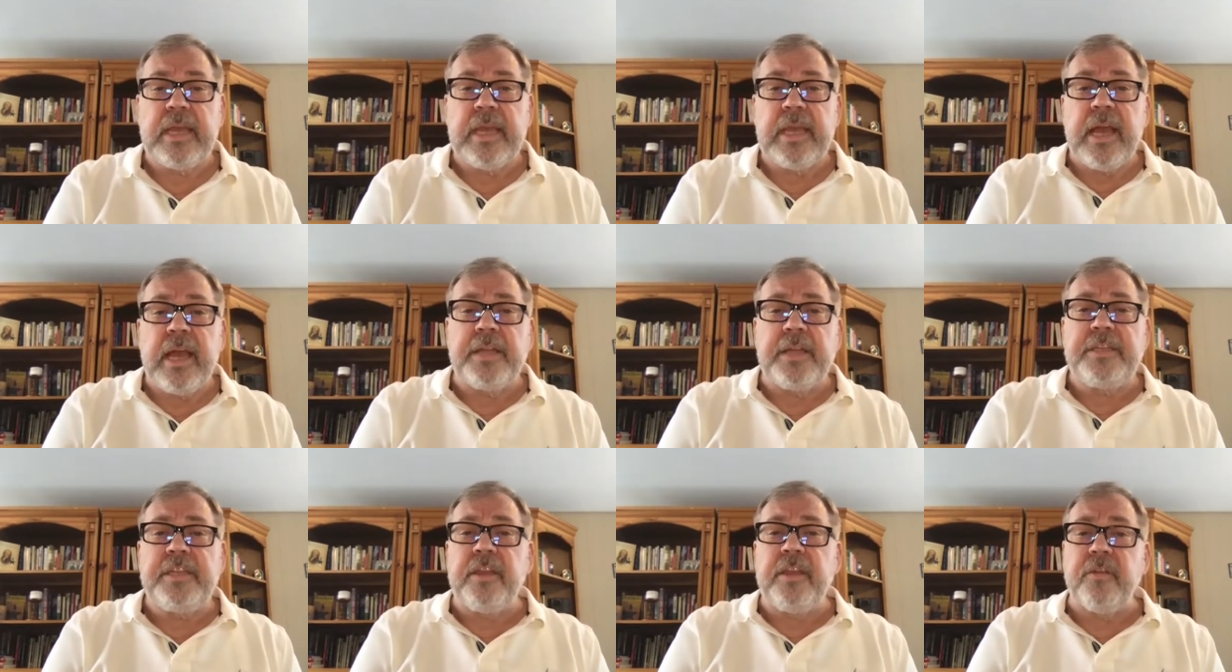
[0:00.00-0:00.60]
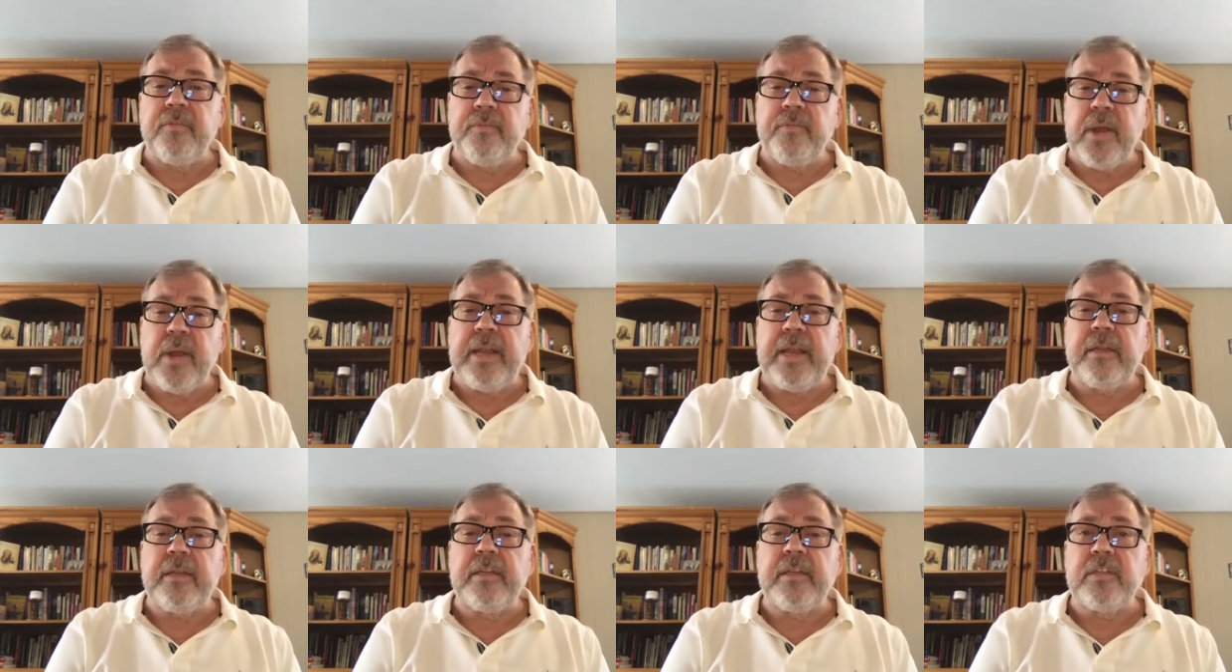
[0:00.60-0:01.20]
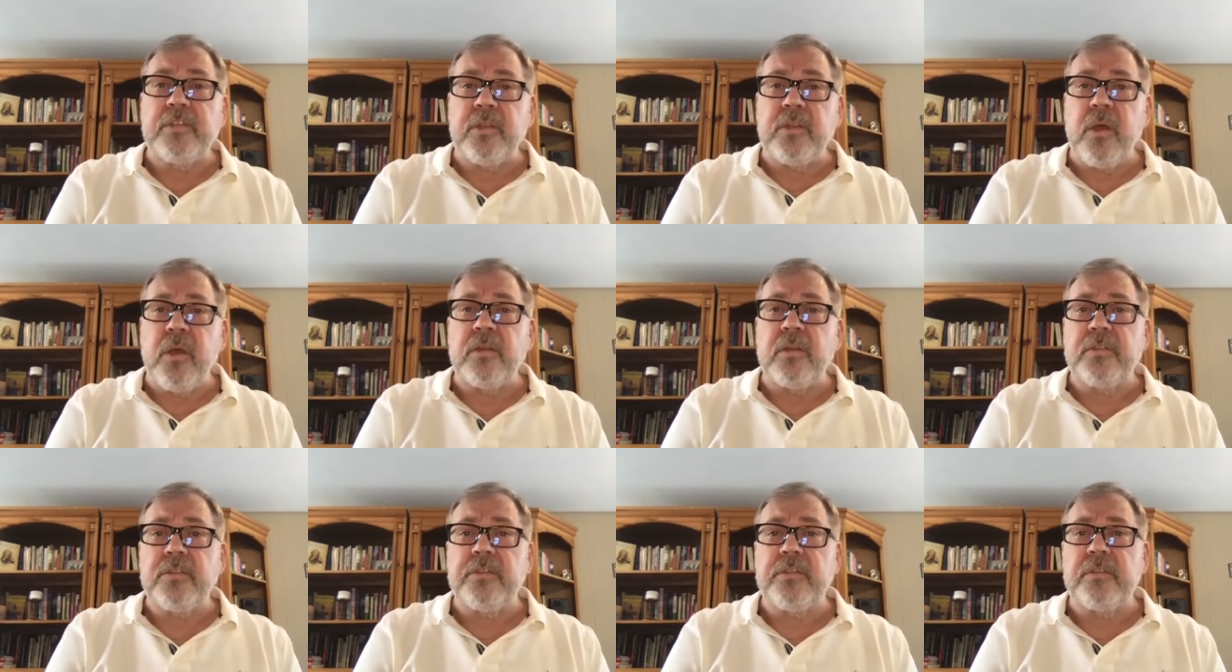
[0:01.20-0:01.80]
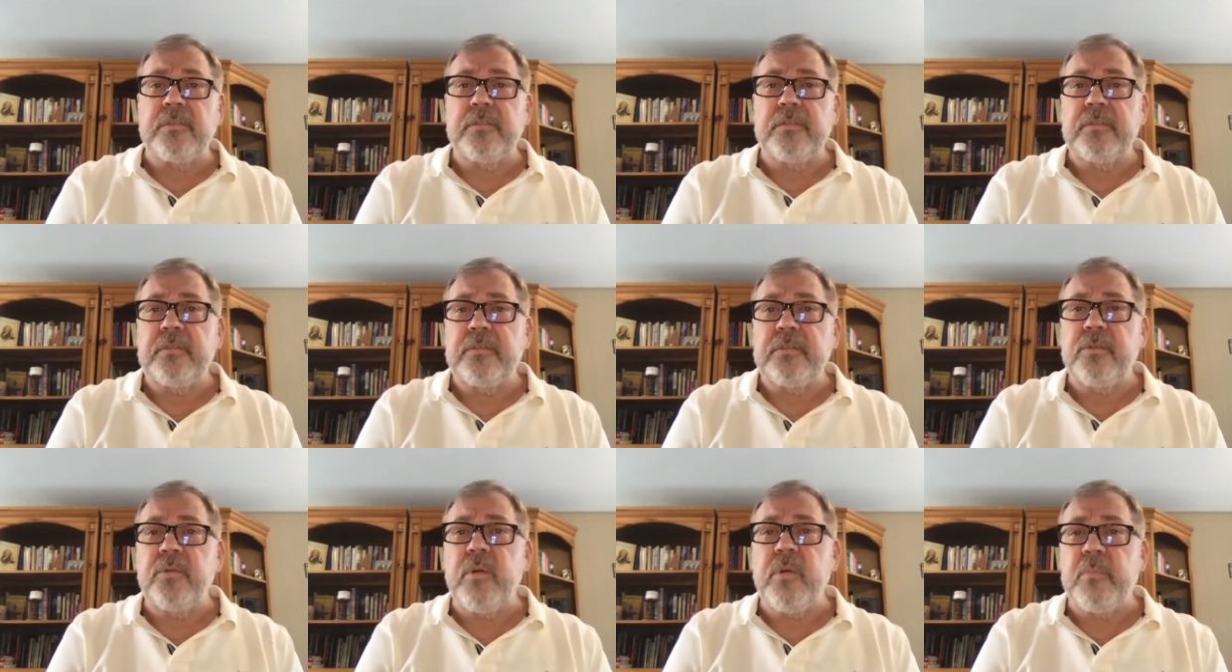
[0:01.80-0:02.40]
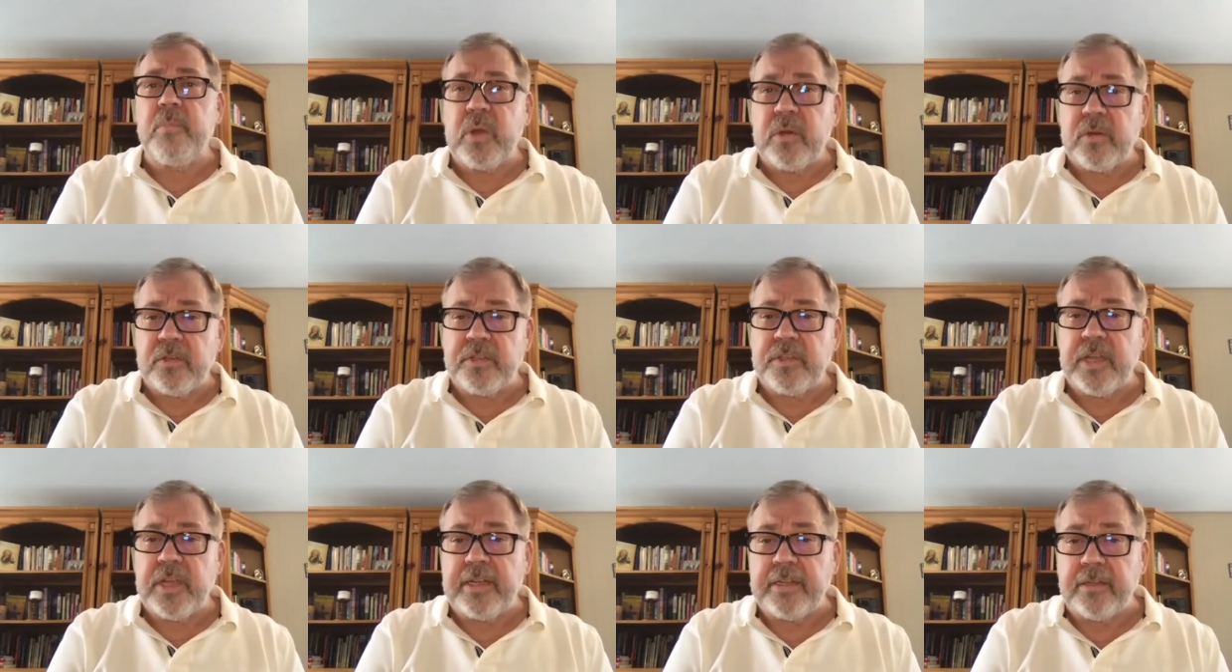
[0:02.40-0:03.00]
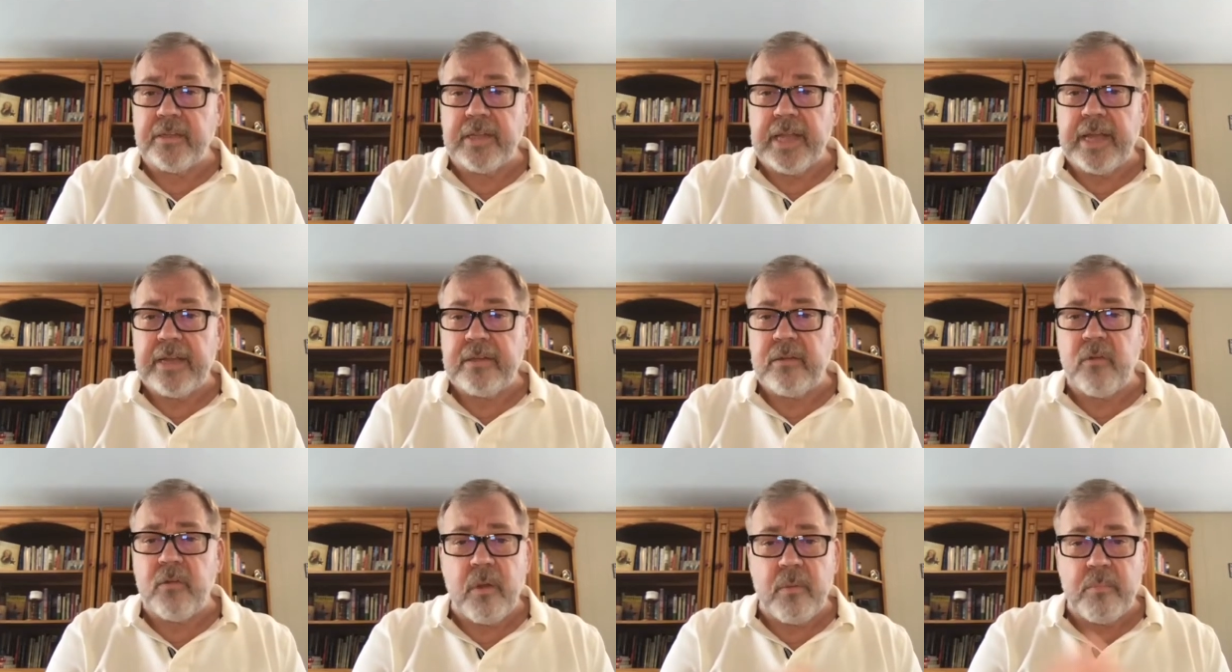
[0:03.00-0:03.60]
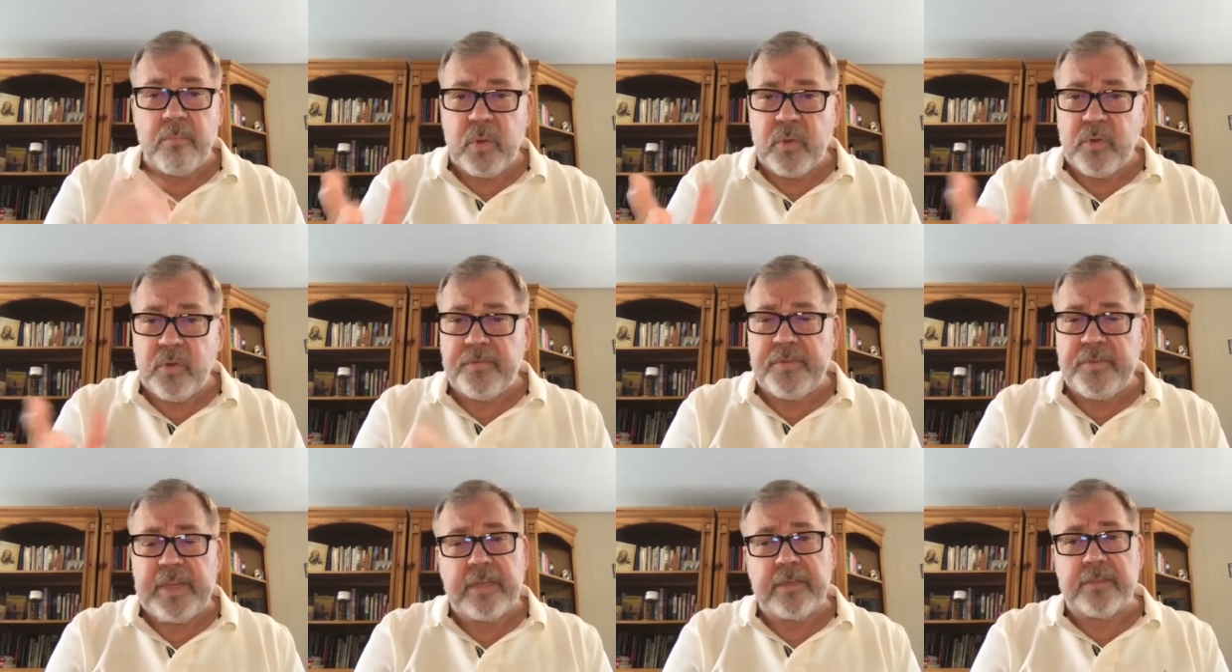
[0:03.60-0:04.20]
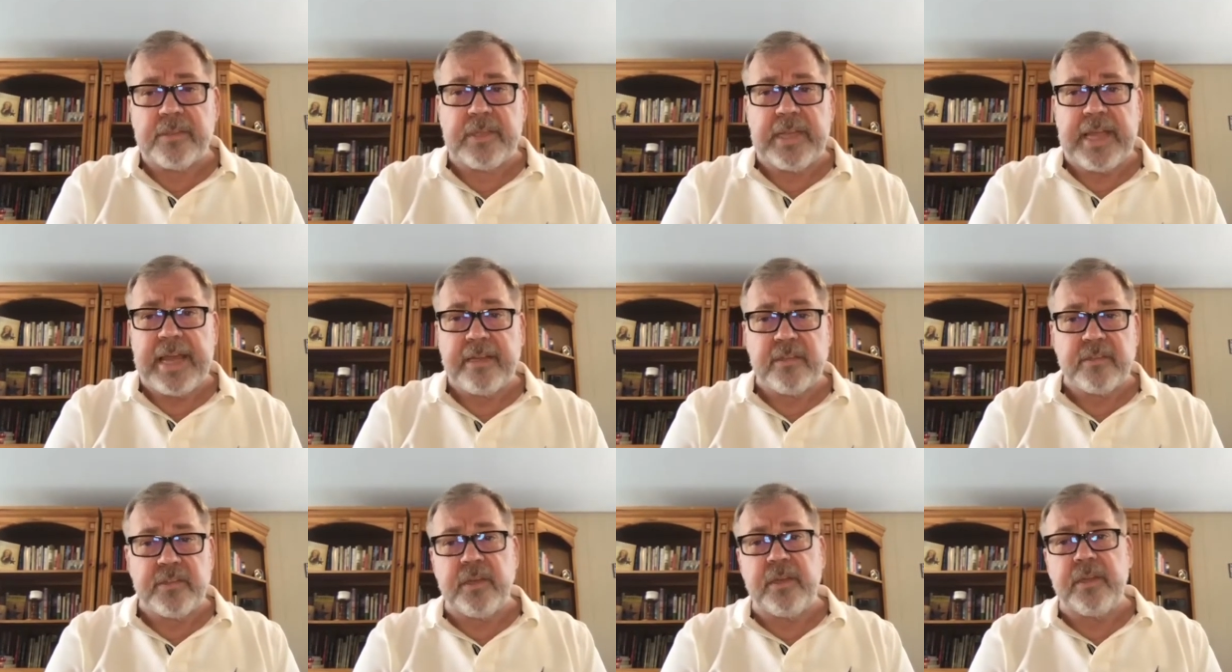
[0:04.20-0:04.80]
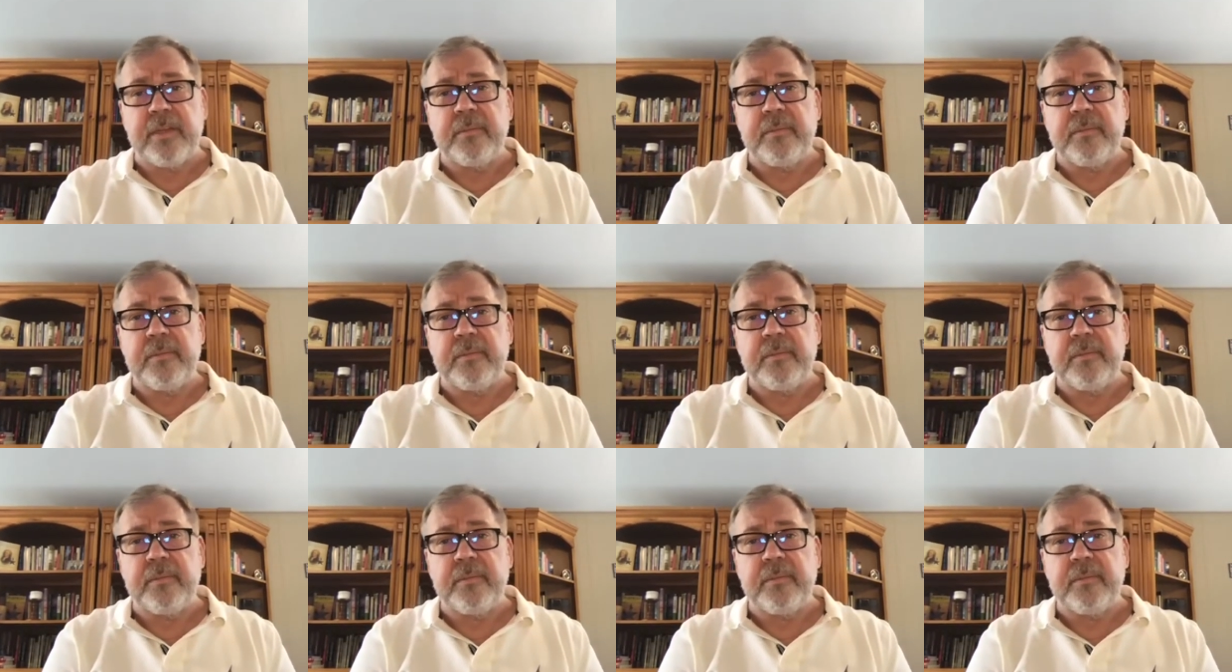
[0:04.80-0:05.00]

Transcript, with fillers: A dear friend is lost to a motorcycle or a motor vehicle accident,